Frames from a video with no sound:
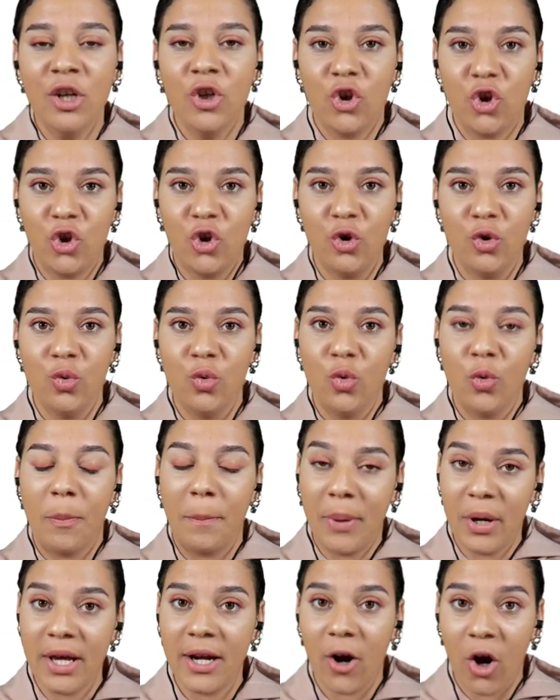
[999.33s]
to
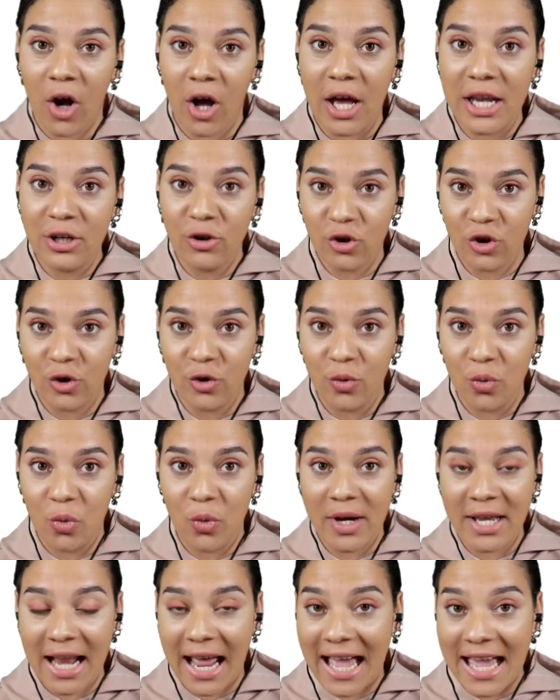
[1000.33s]
put on to
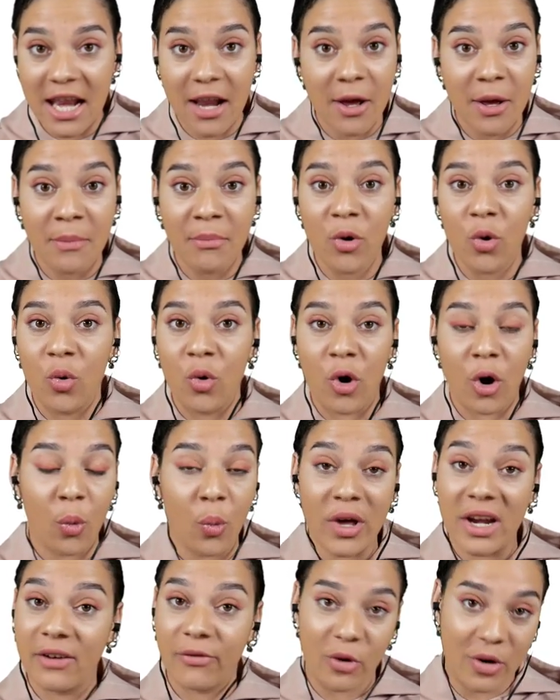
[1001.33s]
an item or
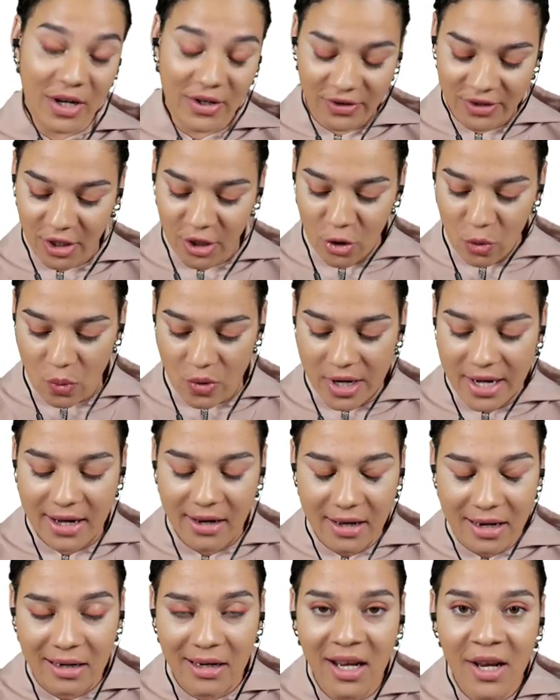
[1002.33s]
whatever it is that you're working
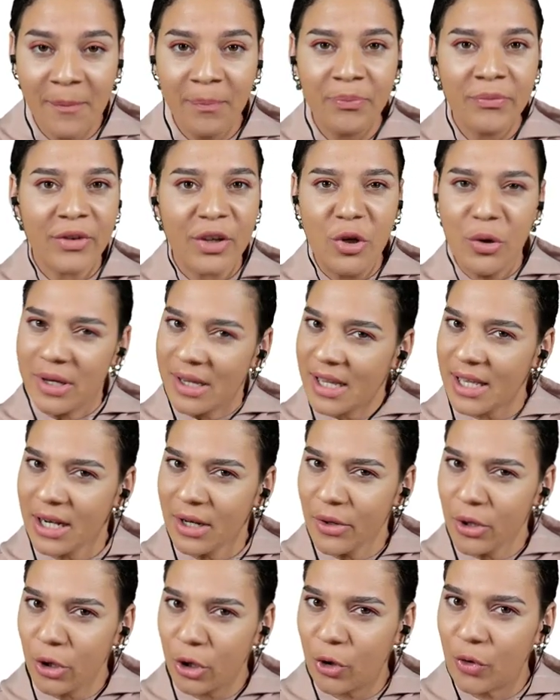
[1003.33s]
on you can get a
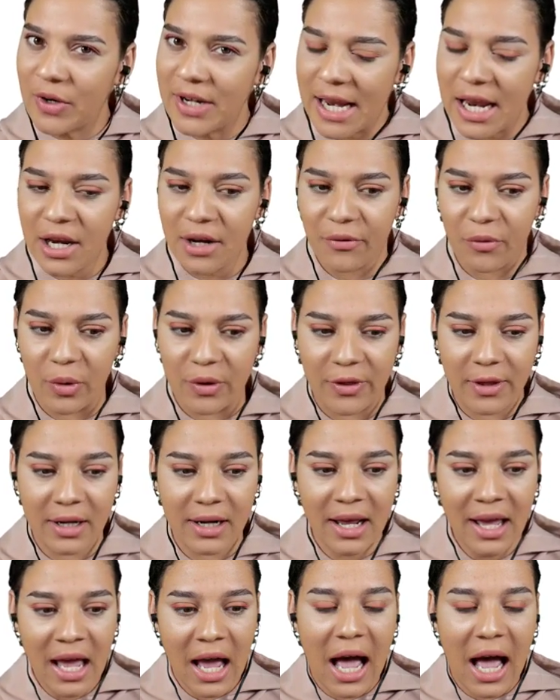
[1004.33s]
little creative with it.